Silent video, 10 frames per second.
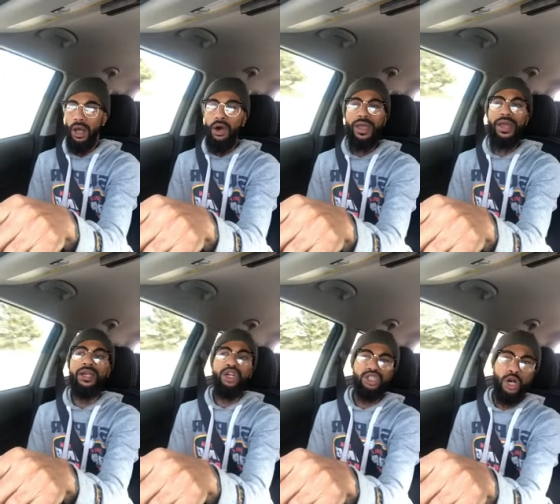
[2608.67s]
okay,
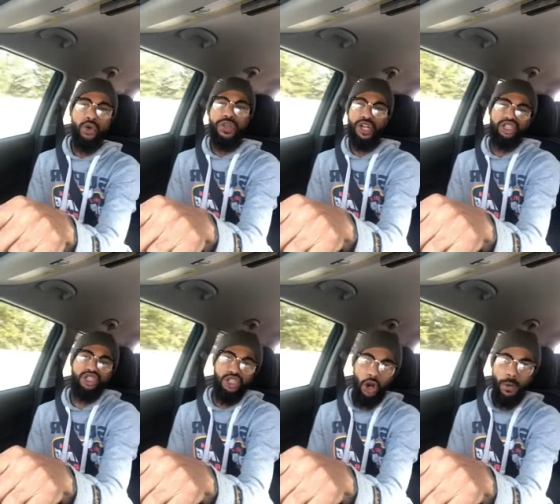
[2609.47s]
so then a
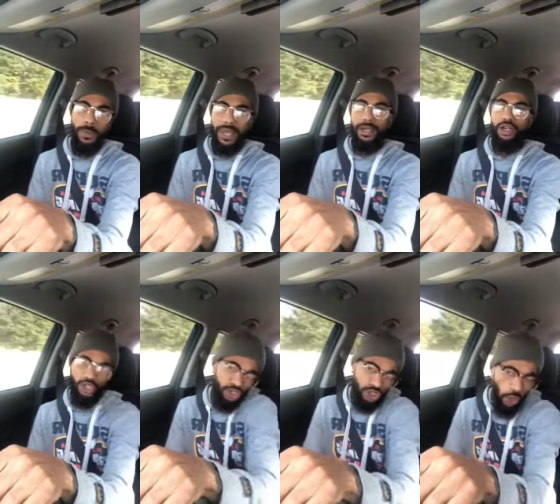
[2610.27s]
soulmate,
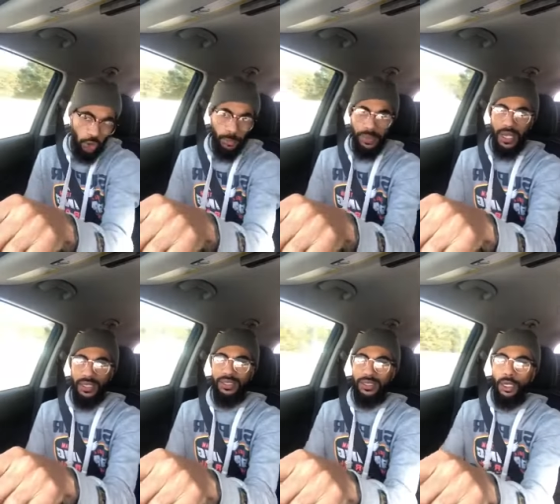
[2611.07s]
your solar
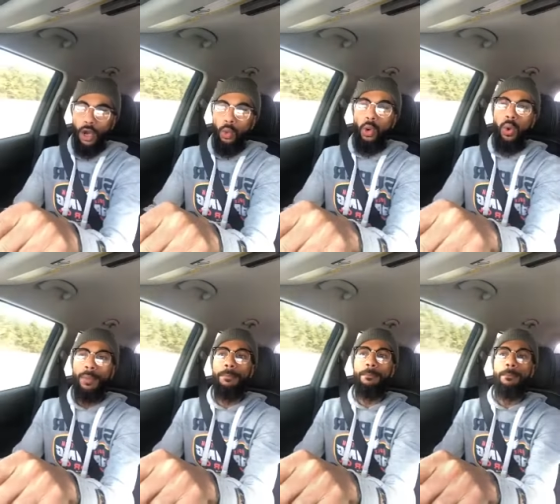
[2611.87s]
plex. Well,
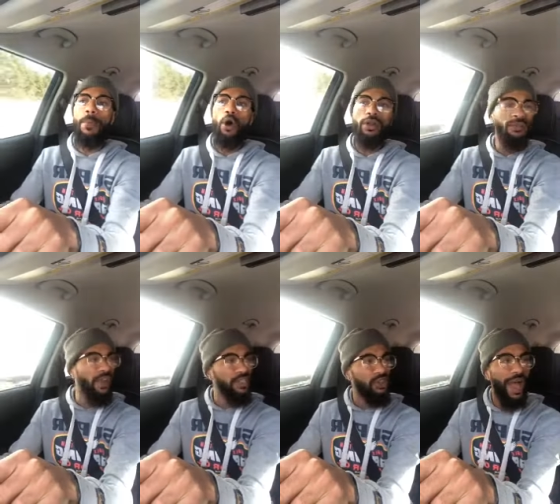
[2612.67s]
what
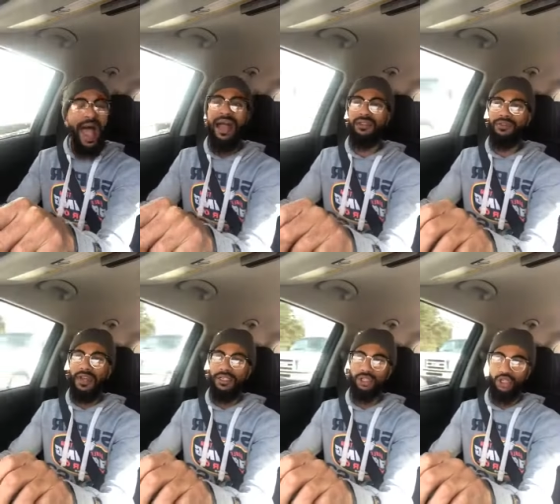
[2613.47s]
motivates or
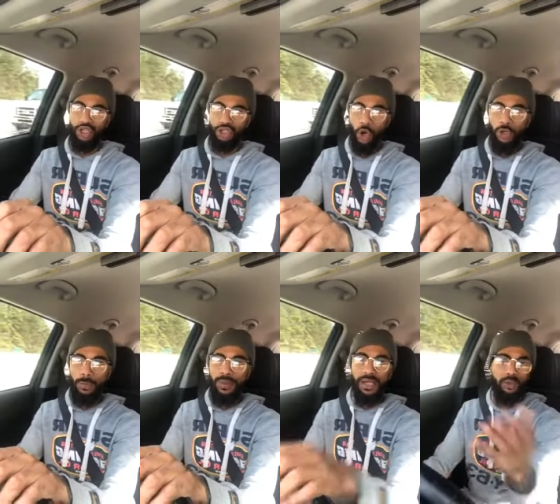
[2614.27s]
activates your solar
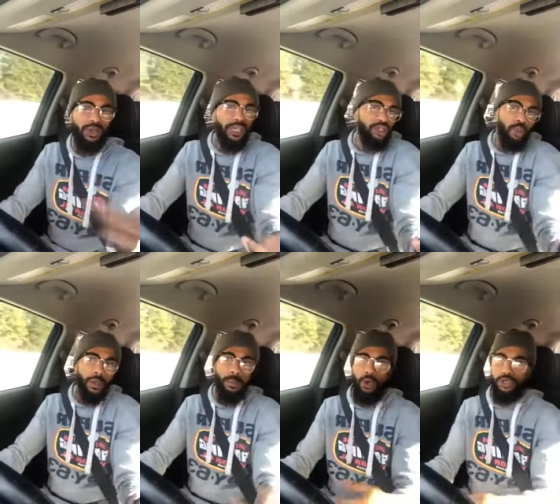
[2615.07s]
plex? What gets you
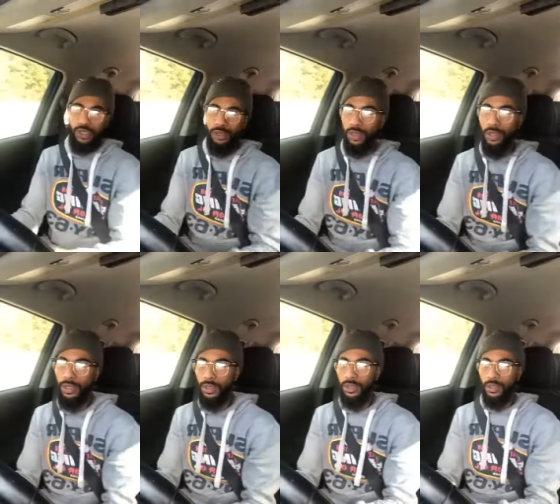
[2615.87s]
in
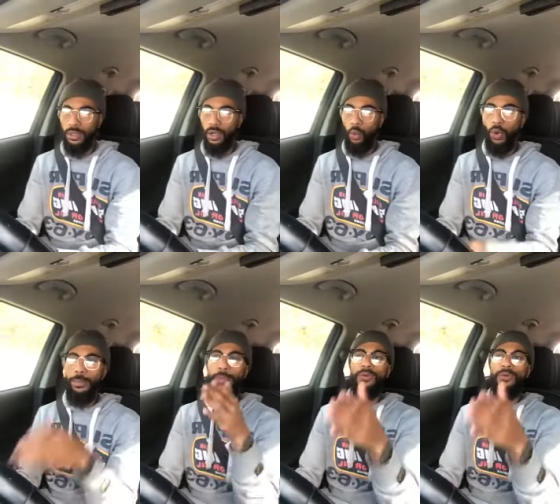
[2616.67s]
motion? What